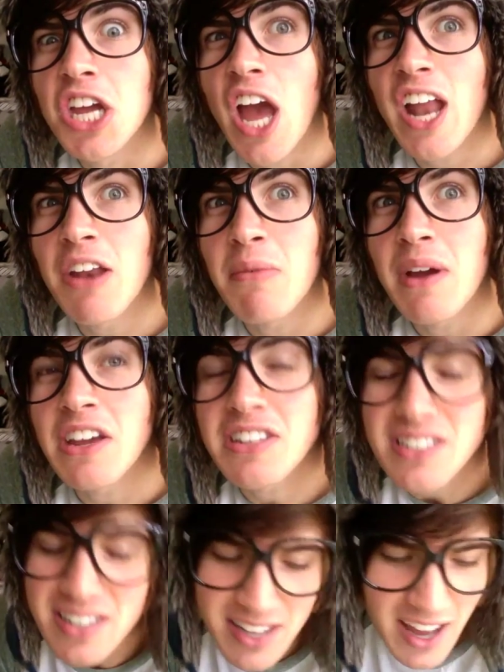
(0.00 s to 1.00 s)

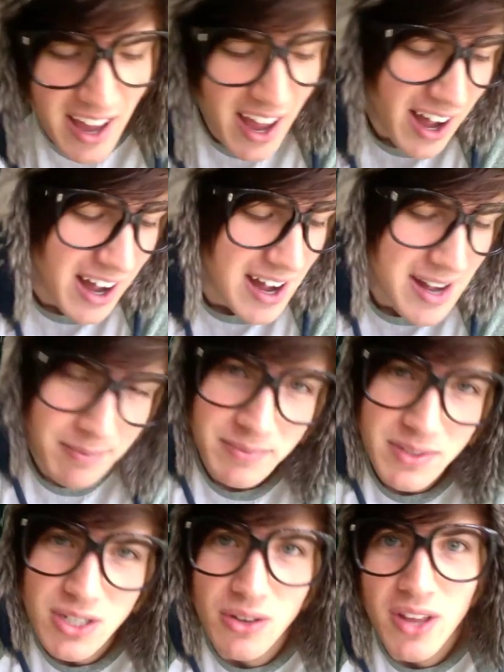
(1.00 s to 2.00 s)
Anyways,
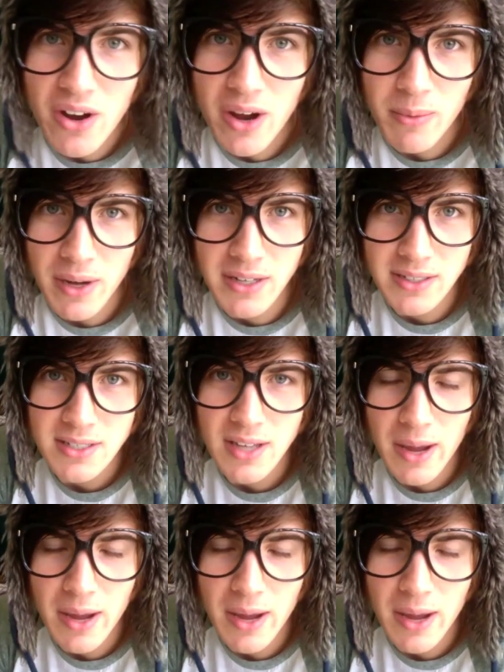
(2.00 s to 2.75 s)
um, so there I was.